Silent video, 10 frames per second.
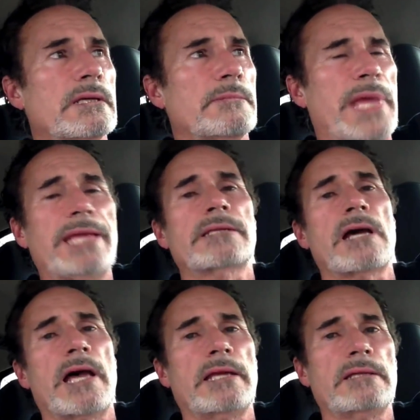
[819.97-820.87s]

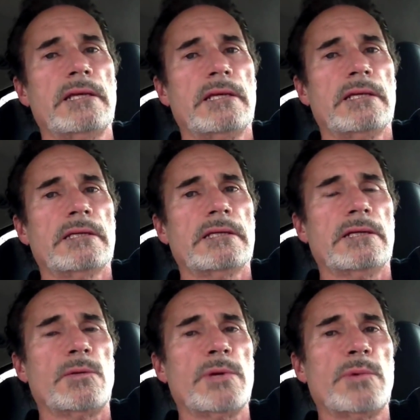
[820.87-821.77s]
mankind, you
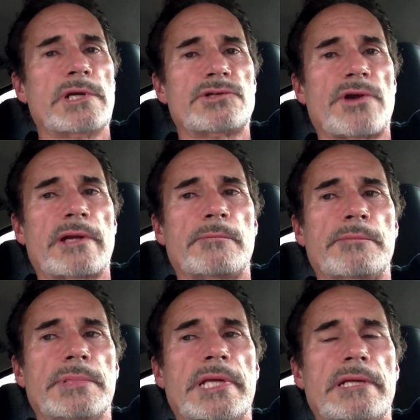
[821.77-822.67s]
know, we want to try to
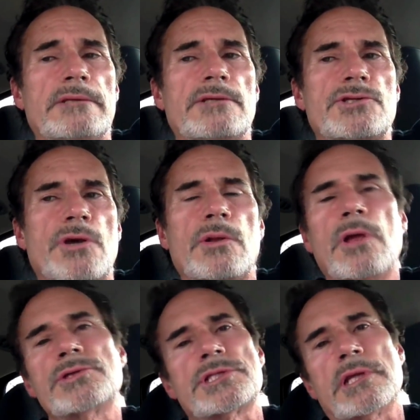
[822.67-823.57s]
get into
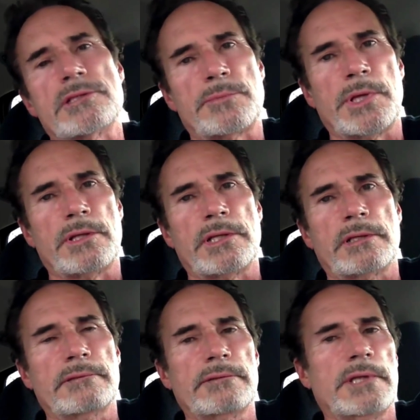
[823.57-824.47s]
Joel Osteen's
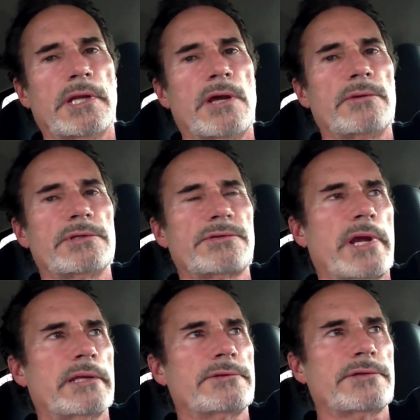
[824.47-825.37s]
building, you know, and
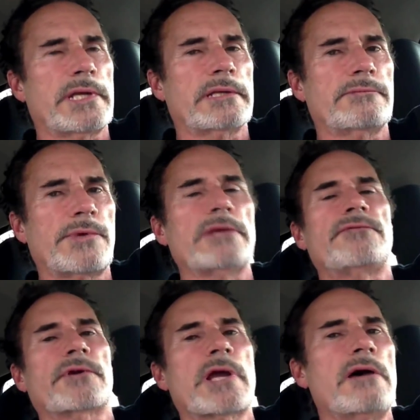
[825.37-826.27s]
try try to run
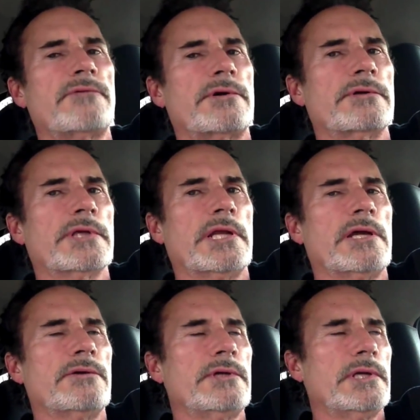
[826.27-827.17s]
for cover, you
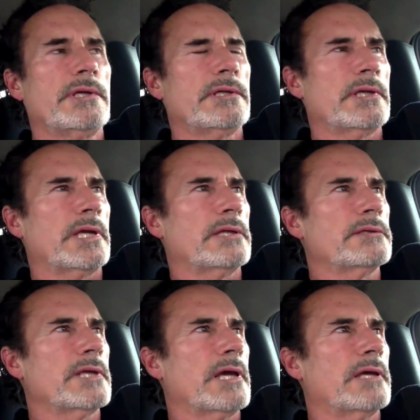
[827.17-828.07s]
know,
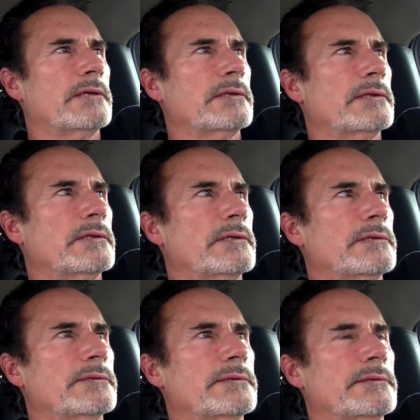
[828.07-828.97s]
and uh,
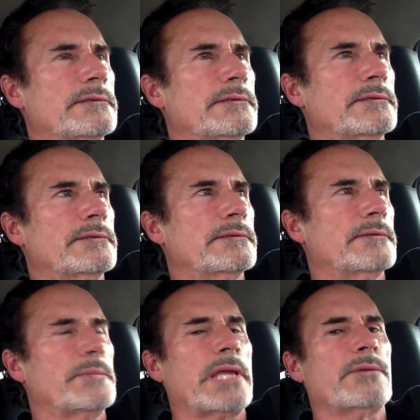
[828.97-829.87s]

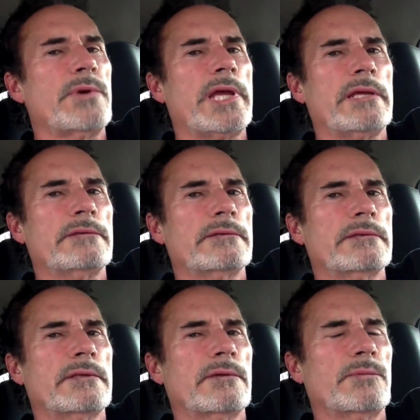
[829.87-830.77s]
and by the way,
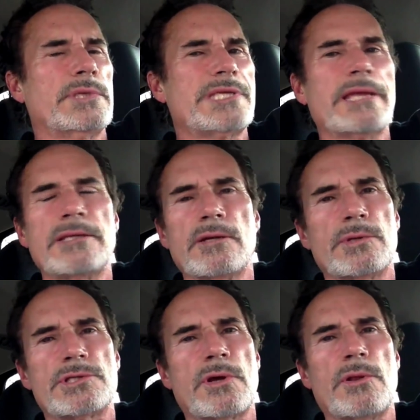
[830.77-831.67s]
What's that deal
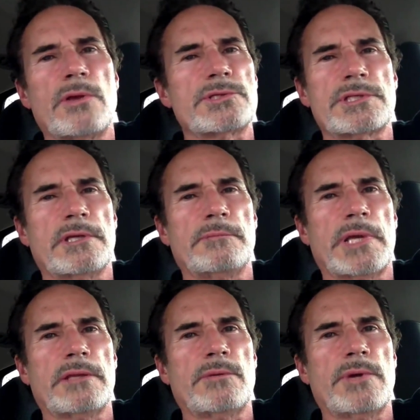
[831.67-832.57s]
with Joel Osteen,
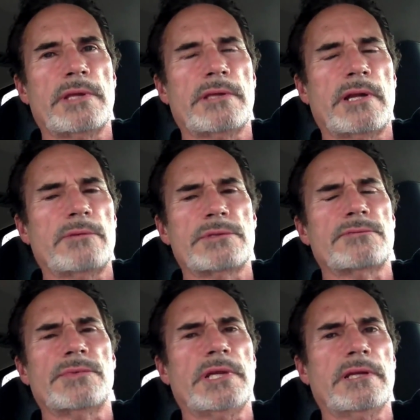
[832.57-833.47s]
by the way, that I was
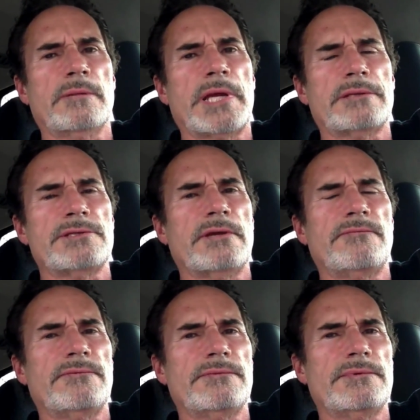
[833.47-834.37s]
reading about? Do you
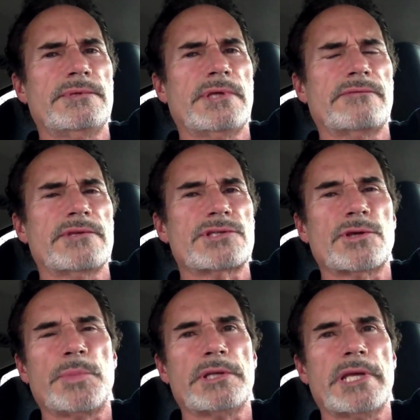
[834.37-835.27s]
have do you have the
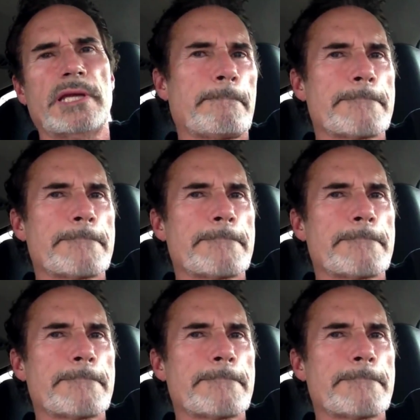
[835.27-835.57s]
scoop on that?